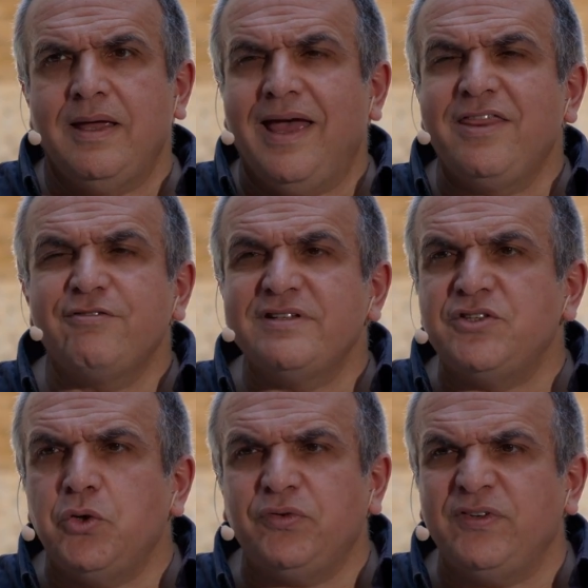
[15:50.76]
And there is
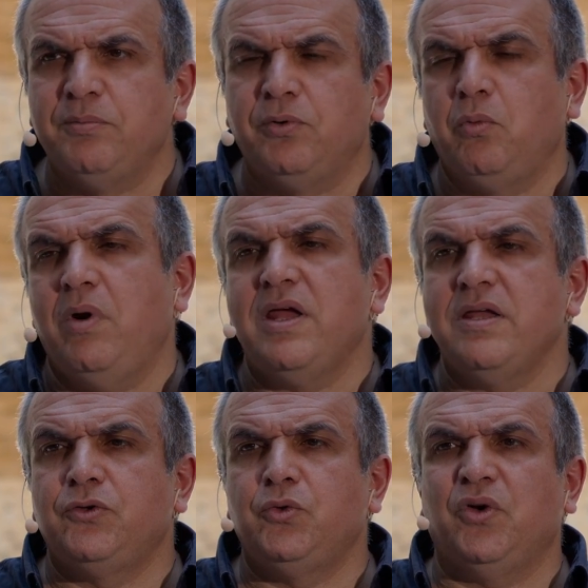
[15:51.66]
no simple
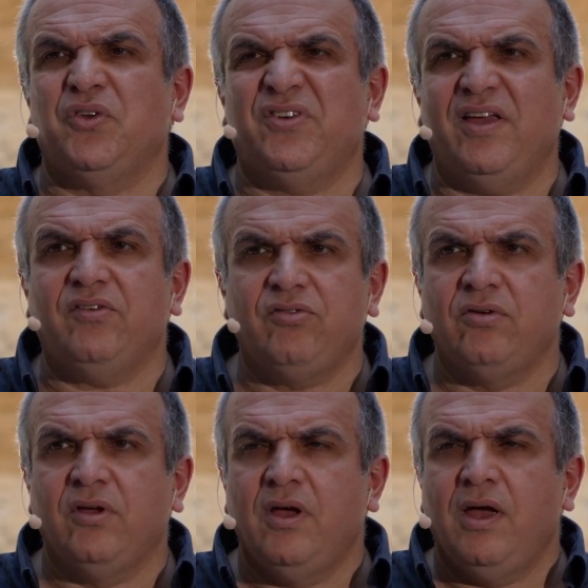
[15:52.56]
way to assess